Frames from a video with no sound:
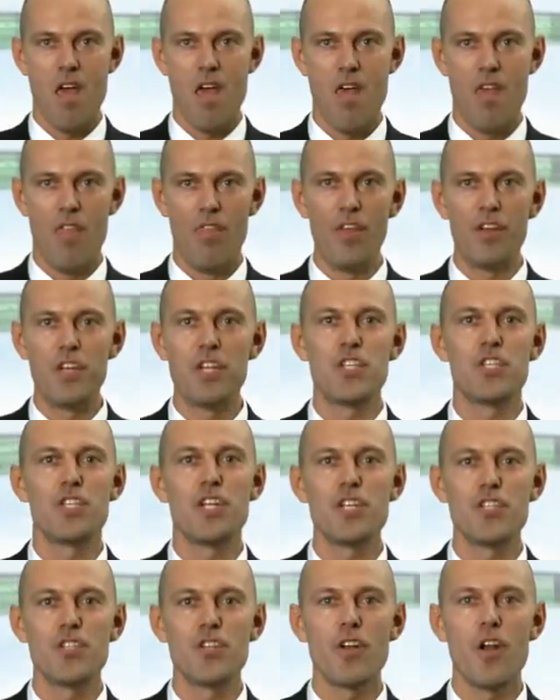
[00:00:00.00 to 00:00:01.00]
The
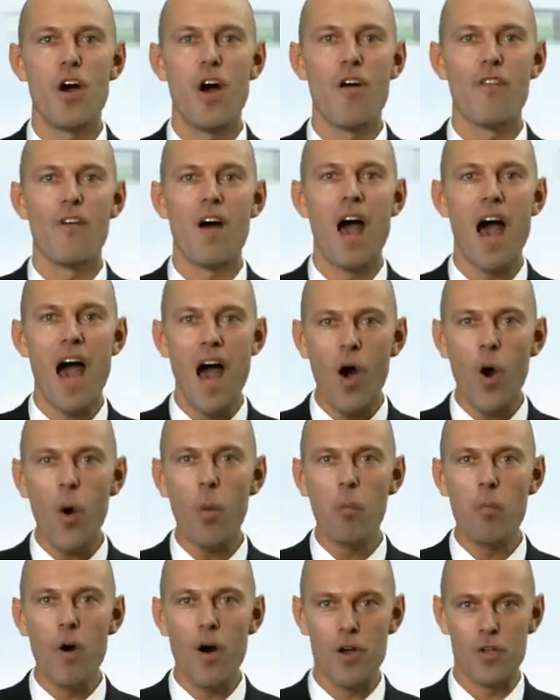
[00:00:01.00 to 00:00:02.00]
decision of how
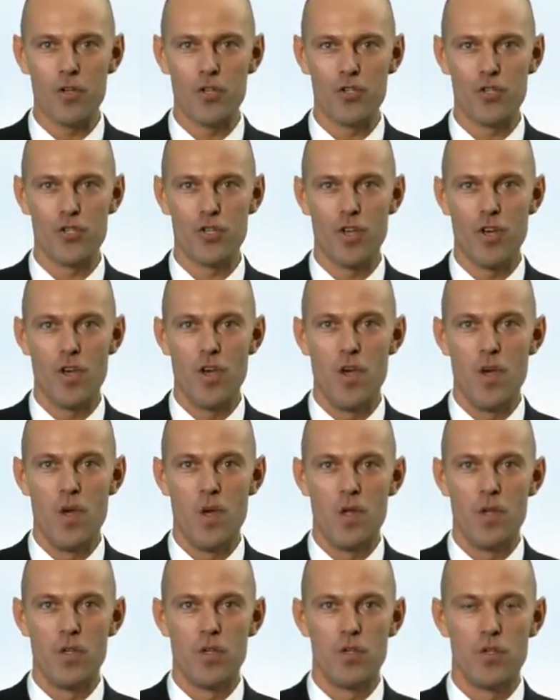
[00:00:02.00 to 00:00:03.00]
much
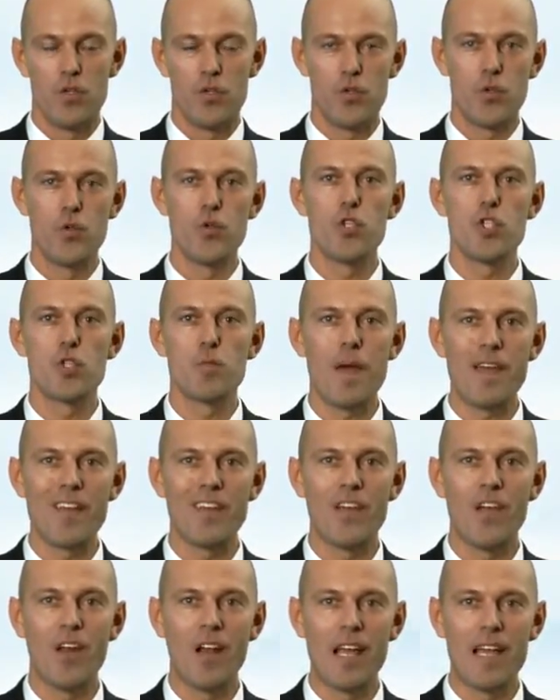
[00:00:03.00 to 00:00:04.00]
to
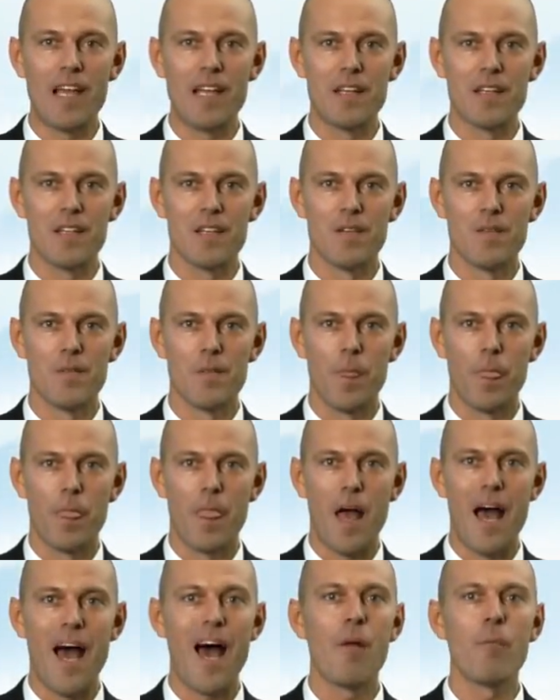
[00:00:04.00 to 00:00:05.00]
speculate,
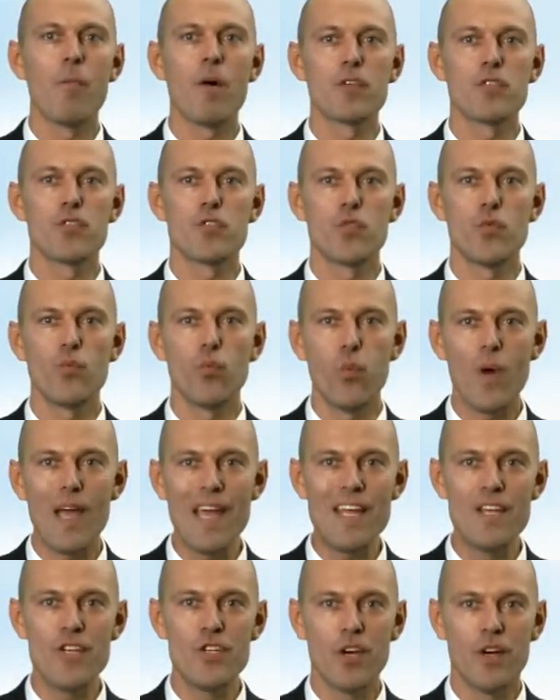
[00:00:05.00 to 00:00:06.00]
how much to
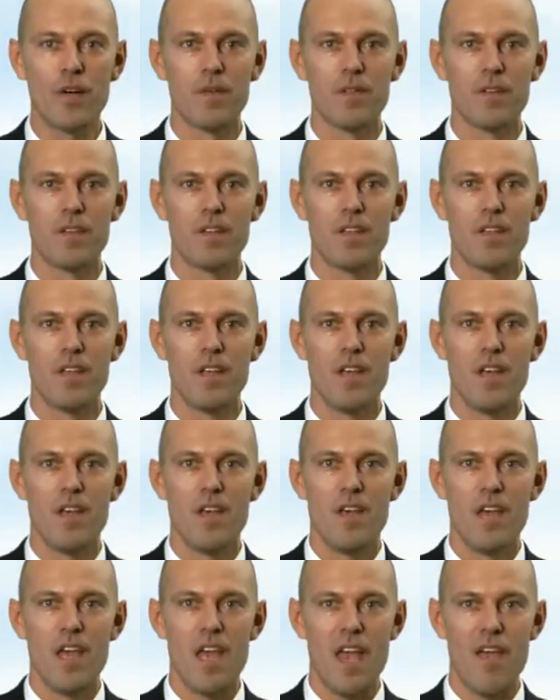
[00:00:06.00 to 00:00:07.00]
wager
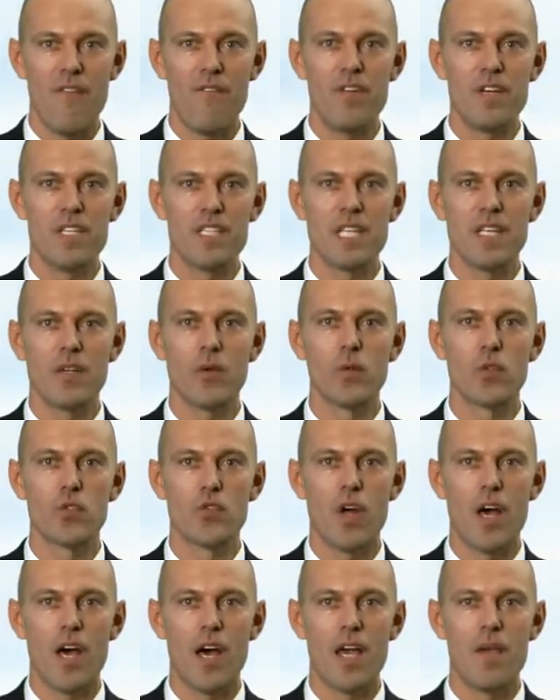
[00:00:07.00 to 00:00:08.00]
every single
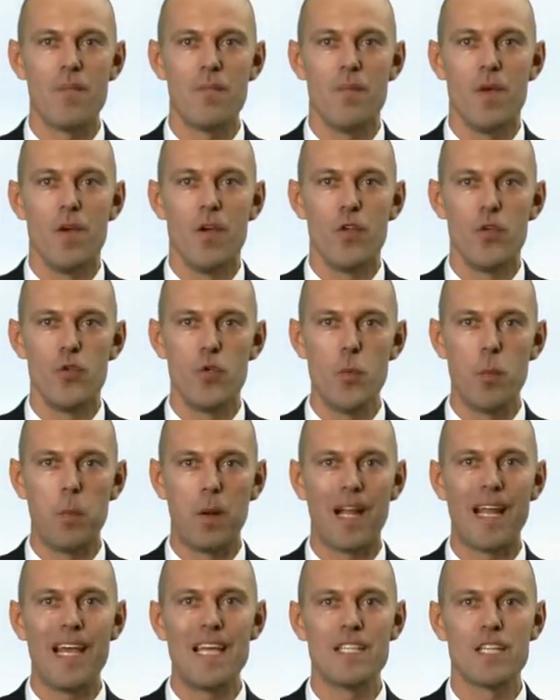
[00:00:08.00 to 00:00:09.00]
time you
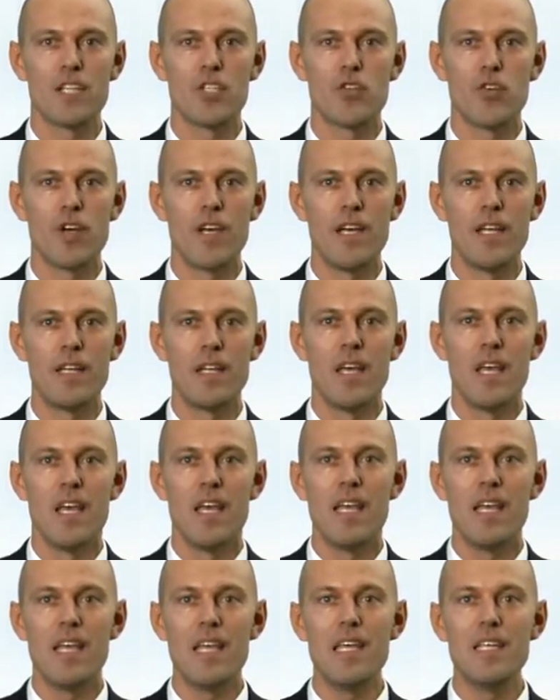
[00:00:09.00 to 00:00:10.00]
place a trade
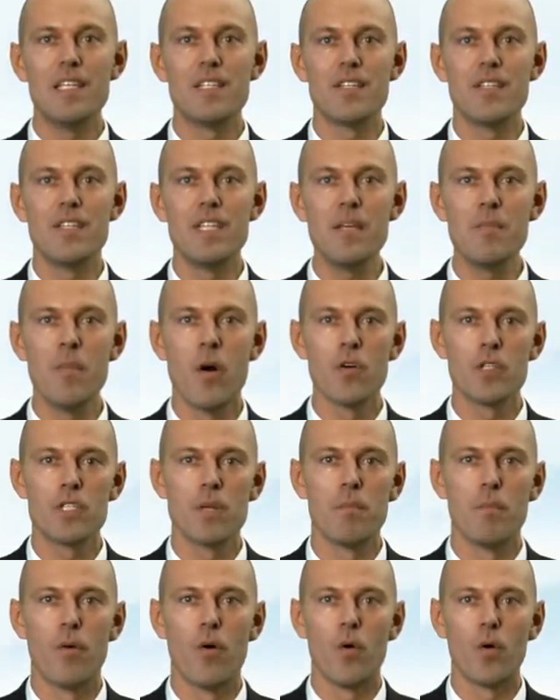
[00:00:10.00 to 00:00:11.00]
is the most
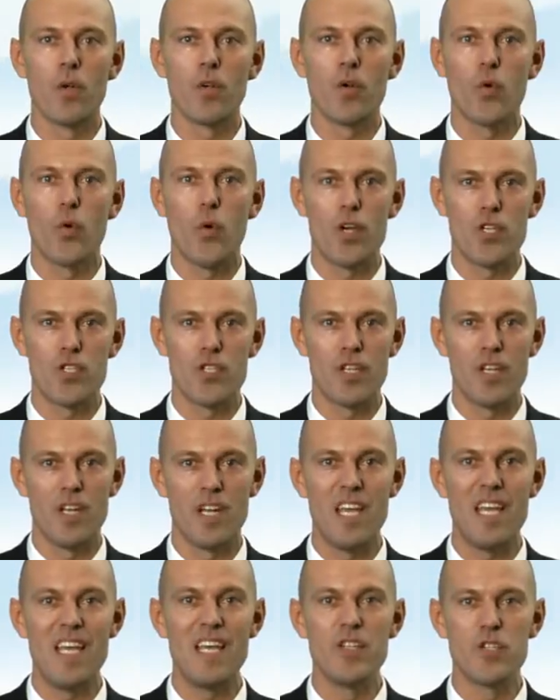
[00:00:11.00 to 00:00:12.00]
important question
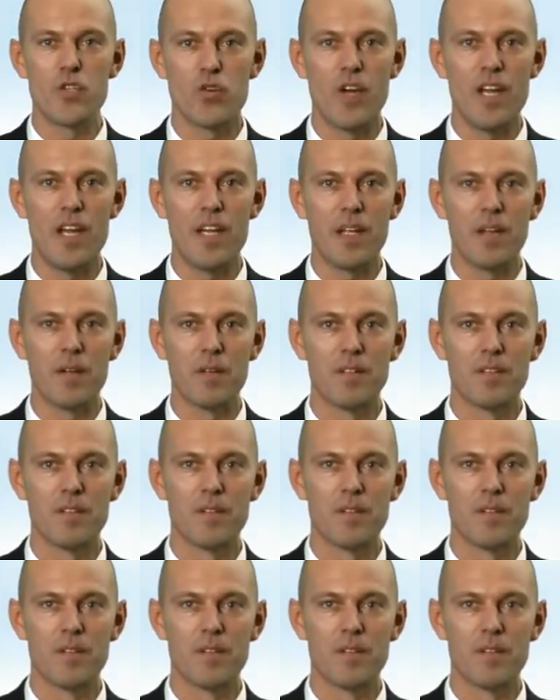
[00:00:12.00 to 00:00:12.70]
in trading.